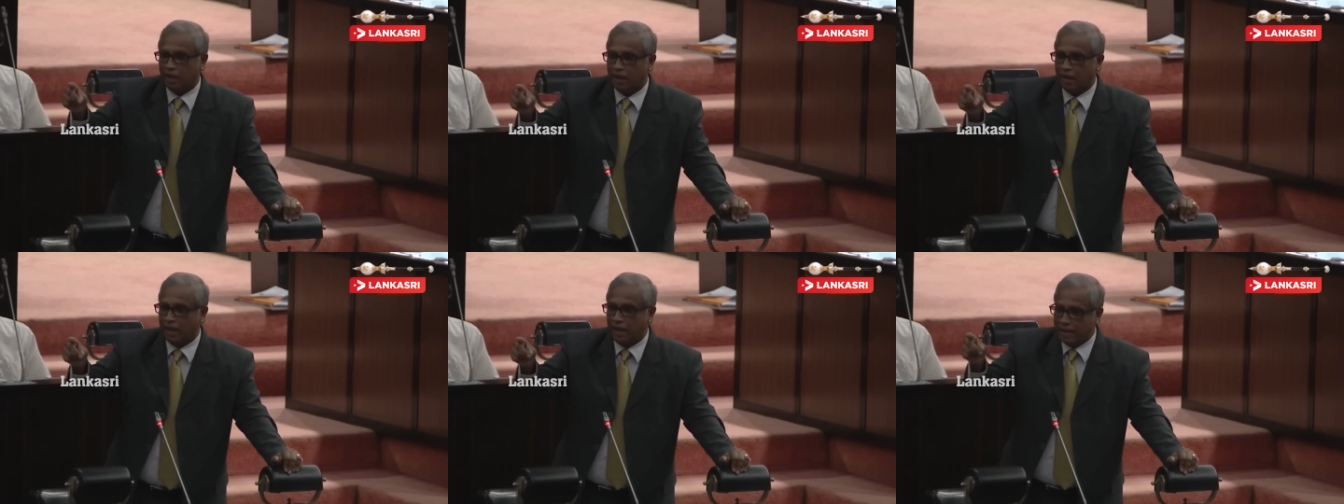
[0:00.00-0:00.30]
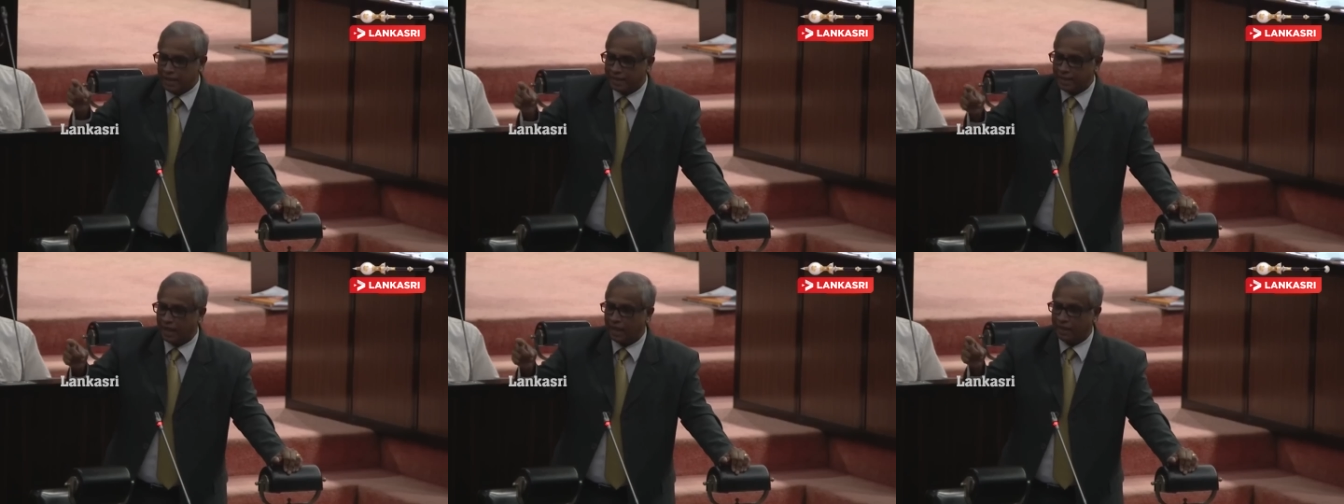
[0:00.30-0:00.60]

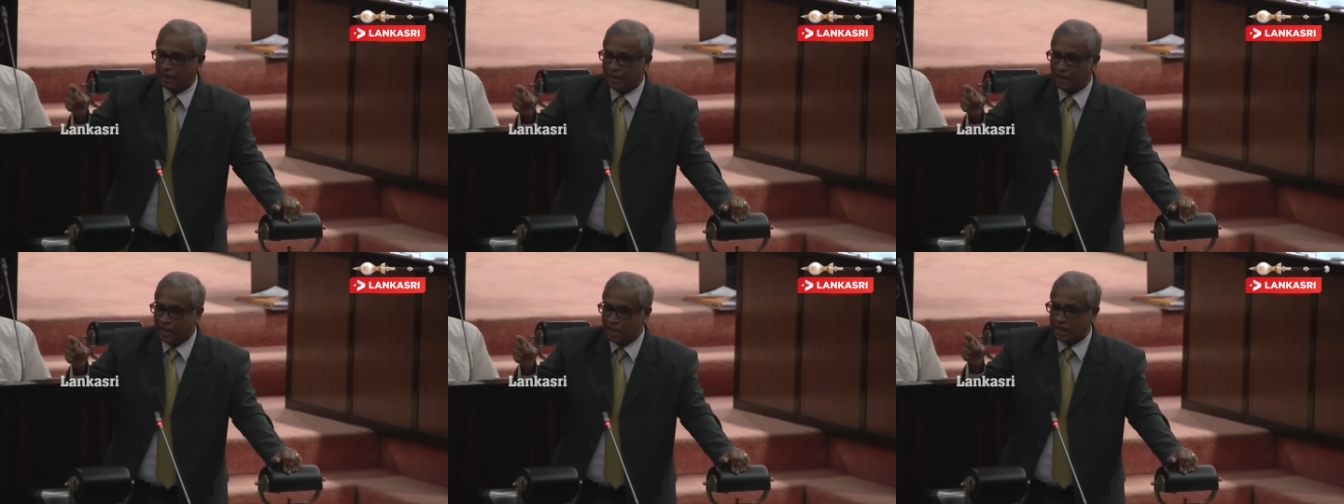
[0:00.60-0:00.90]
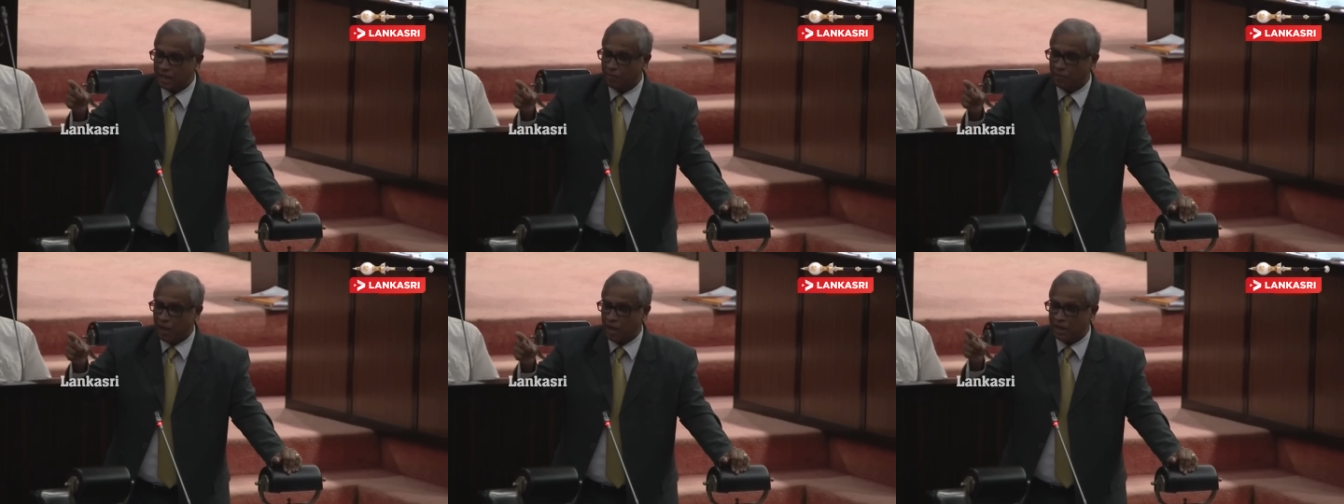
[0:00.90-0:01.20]
He said
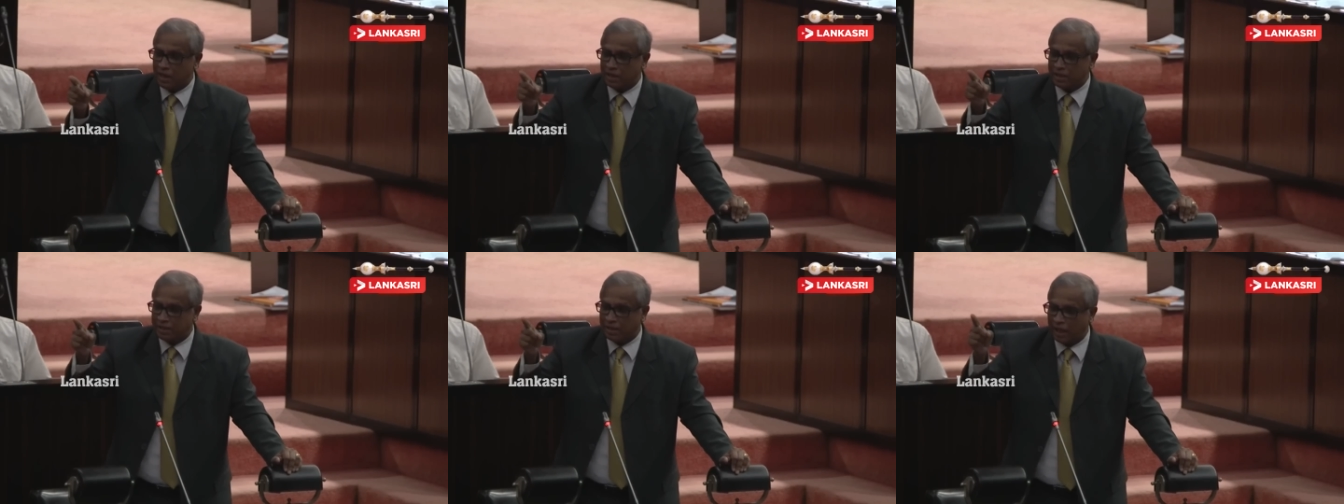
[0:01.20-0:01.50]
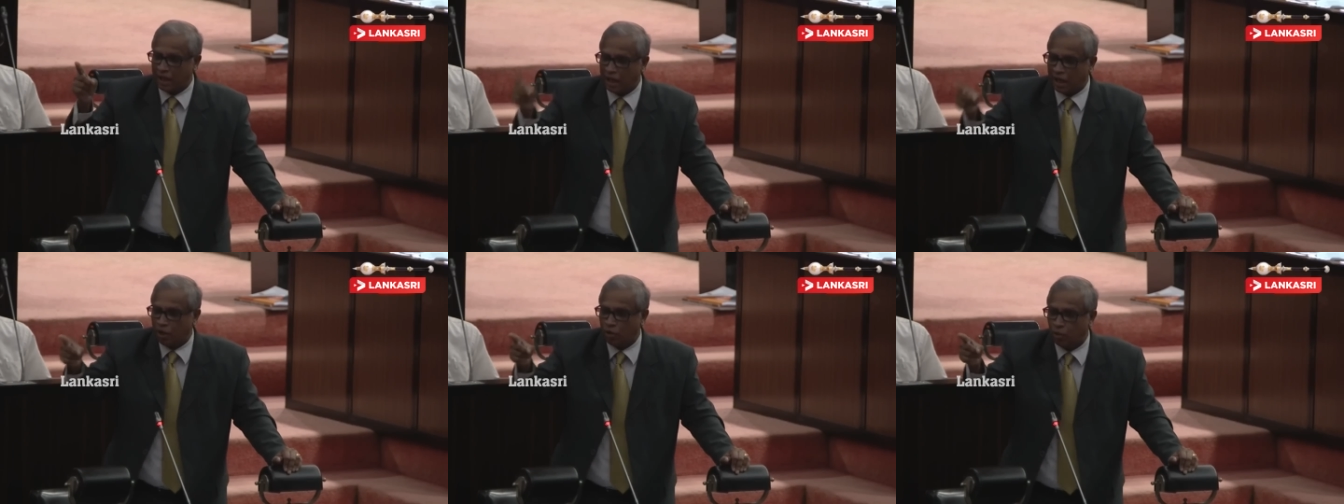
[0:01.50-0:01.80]
Deshapalana
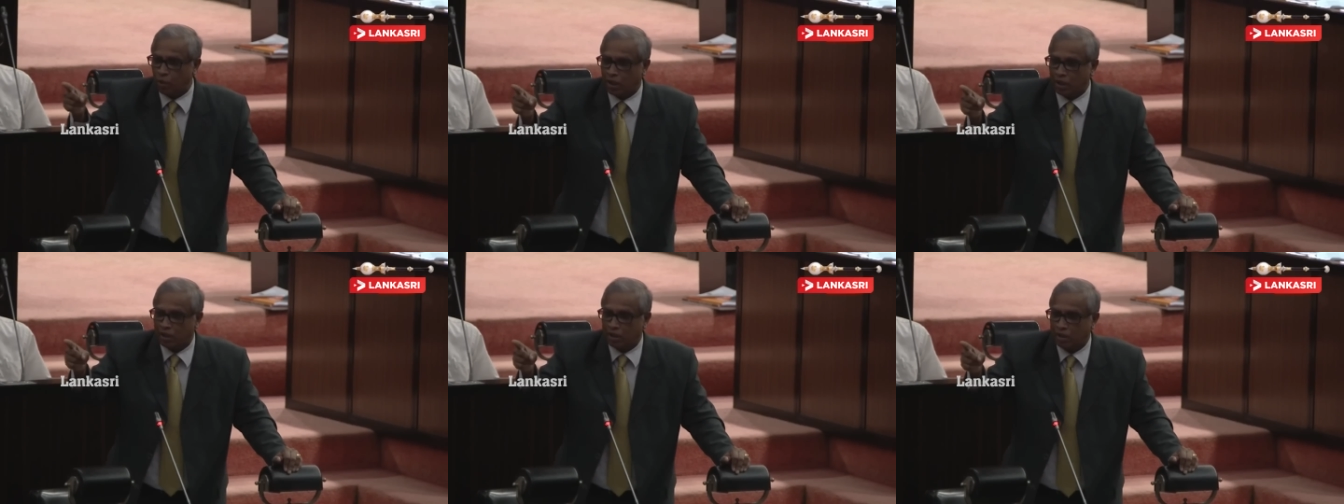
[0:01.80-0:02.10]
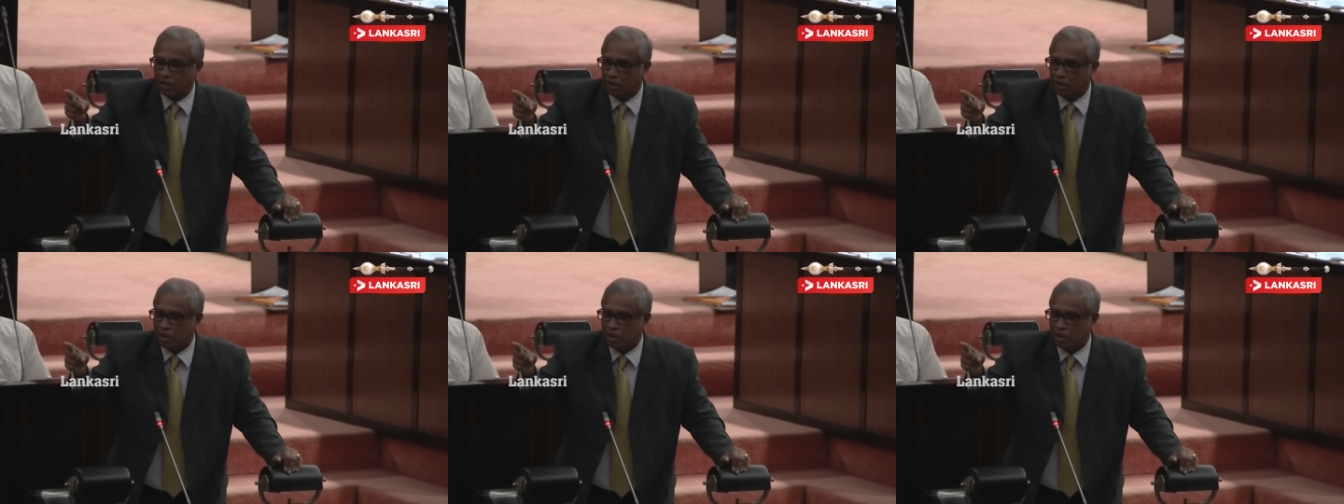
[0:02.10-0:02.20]
Sirakaruwak